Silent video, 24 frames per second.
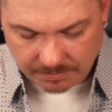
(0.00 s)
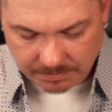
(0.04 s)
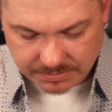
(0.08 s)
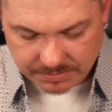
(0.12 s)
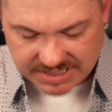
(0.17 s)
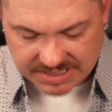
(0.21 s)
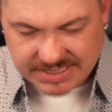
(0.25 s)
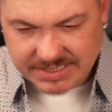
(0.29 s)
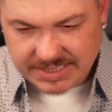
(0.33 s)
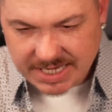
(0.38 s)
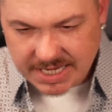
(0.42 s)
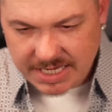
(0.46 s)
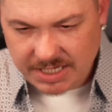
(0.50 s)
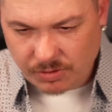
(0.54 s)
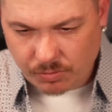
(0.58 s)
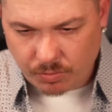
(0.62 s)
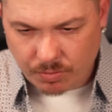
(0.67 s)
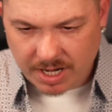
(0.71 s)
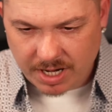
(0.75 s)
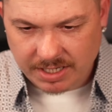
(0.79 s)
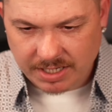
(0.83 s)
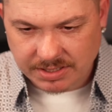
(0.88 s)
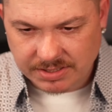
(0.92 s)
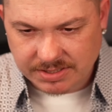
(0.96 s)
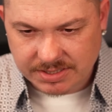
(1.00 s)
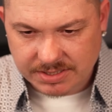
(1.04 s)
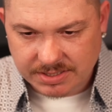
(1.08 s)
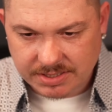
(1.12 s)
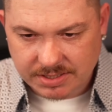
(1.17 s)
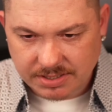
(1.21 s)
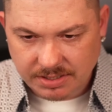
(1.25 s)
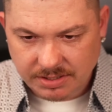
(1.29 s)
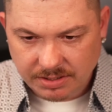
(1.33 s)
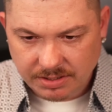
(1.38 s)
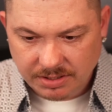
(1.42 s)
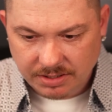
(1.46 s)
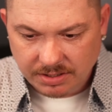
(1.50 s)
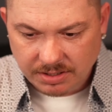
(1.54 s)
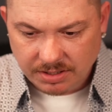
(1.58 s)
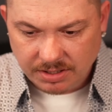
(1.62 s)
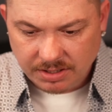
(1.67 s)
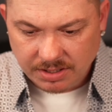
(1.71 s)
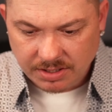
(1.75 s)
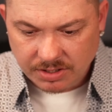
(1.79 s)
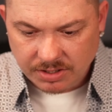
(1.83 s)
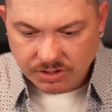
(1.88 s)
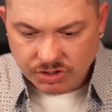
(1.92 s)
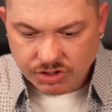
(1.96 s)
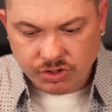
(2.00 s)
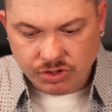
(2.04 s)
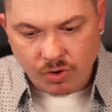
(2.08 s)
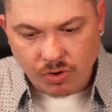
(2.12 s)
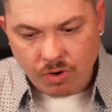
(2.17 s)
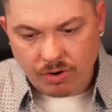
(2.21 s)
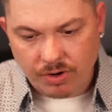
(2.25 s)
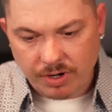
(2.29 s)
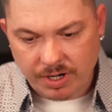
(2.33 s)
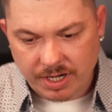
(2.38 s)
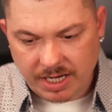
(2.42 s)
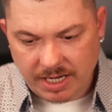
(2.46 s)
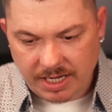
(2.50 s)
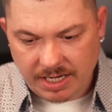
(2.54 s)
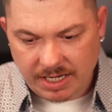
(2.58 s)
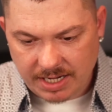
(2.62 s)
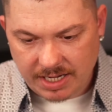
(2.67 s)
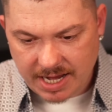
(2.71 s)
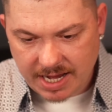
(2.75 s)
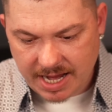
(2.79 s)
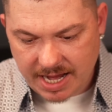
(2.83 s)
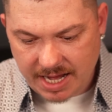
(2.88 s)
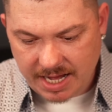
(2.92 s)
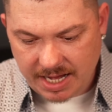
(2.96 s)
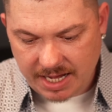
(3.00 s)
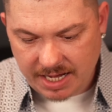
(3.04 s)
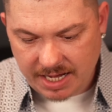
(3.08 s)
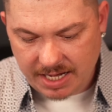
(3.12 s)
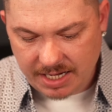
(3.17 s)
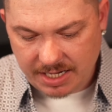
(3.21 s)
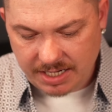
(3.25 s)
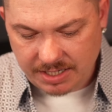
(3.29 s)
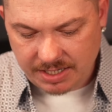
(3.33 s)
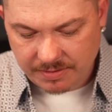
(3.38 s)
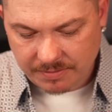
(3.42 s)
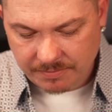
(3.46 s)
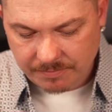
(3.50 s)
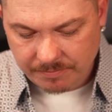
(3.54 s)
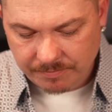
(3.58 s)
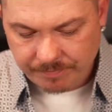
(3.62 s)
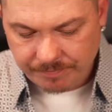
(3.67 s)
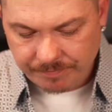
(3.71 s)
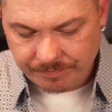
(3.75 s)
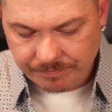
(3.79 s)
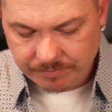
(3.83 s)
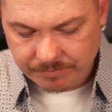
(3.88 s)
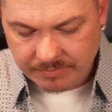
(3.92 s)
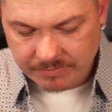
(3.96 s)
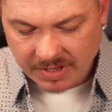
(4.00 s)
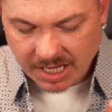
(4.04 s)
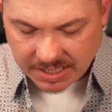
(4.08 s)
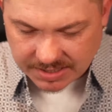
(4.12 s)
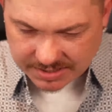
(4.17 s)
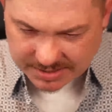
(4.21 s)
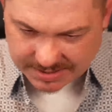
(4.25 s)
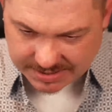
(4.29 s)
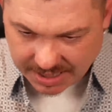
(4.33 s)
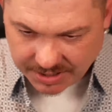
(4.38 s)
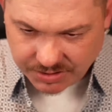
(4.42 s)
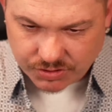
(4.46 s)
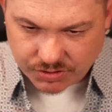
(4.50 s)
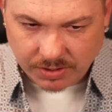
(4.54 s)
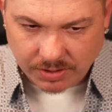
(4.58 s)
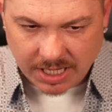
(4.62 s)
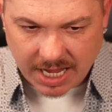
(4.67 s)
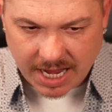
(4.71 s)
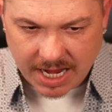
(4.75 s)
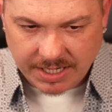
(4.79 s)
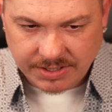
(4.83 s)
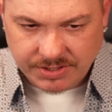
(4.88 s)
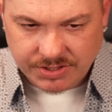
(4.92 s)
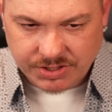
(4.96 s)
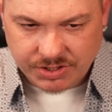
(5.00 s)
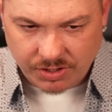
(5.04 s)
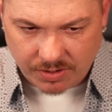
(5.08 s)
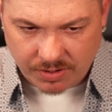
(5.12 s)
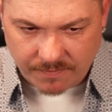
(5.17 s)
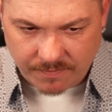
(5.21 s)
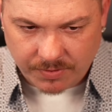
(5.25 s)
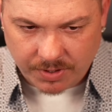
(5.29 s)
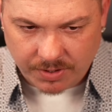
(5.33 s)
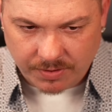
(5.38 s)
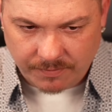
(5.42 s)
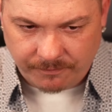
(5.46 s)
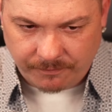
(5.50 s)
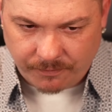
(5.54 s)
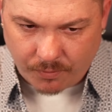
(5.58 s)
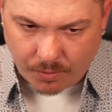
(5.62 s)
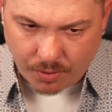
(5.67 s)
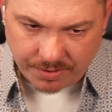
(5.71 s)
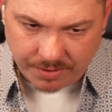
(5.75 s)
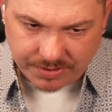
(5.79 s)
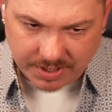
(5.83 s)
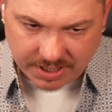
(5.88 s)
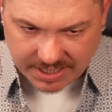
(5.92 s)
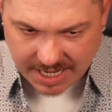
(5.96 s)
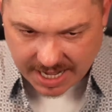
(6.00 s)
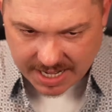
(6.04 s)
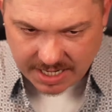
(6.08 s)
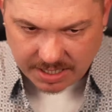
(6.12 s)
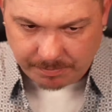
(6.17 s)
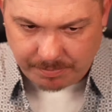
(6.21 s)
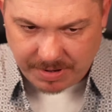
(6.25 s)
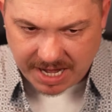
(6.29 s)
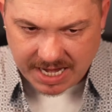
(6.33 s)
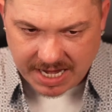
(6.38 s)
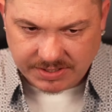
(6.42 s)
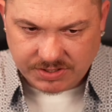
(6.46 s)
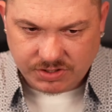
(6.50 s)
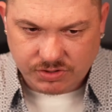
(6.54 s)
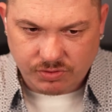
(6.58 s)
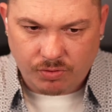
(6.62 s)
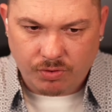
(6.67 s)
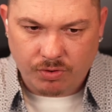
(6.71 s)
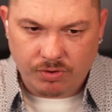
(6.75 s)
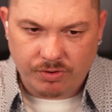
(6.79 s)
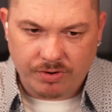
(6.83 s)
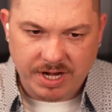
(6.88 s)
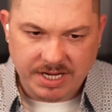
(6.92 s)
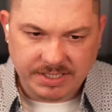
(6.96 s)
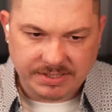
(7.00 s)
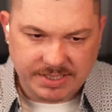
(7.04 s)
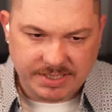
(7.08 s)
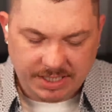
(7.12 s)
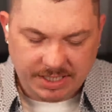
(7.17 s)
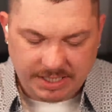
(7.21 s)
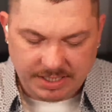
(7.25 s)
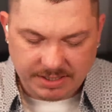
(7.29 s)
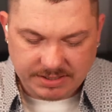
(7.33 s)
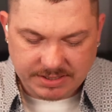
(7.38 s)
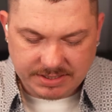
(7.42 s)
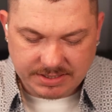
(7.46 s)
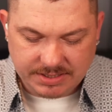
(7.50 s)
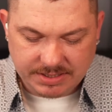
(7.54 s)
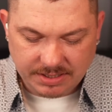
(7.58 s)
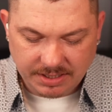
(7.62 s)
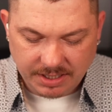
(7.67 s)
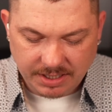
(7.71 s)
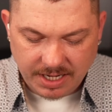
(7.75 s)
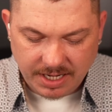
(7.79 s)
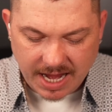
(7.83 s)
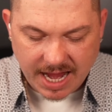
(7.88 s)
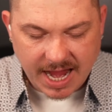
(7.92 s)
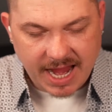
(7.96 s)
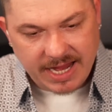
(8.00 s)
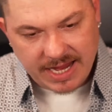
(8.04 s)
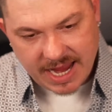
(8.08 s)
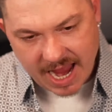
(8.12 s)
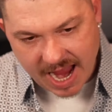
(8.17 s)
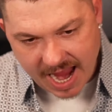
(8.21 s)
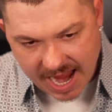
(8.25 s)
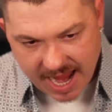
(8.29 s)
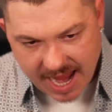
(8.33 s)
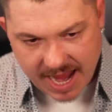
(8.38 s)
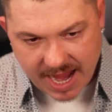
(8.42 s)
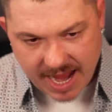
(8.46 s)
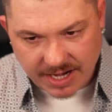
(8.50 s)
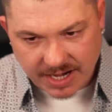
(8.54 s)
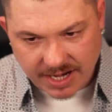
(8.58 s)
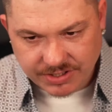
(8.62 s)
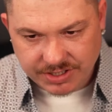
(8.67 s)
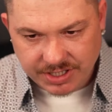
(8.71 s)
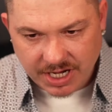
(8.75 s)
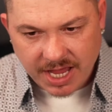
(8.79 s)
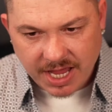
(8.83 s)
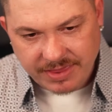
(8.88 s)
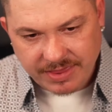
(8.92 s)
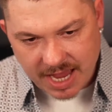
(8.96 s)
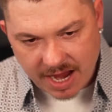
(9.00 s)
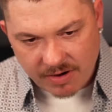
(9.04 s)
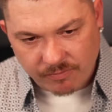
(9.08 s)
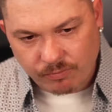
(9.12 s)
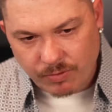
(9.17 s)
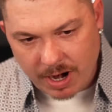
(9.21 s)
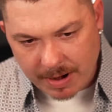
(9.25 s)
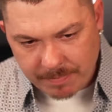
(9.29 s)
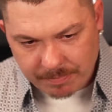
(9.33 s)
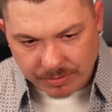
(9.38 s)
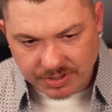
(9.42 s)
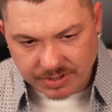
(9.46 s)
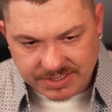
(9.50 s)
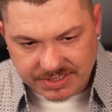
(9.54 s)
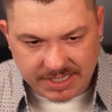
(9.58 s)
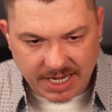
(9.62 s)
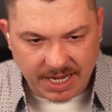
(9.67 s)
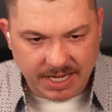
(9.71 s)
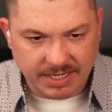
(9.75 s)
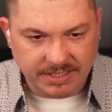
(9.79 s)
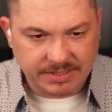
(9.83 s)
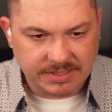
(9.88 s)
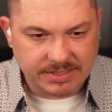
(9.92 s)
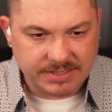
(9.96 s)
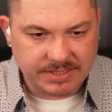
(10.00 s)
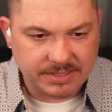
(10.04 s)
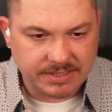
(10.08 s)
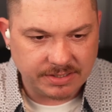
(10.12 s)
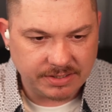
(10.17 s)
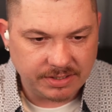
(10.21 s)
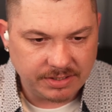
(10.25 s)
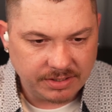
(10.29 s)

sequence stored in a centralized server for the database, or is it a hash that represents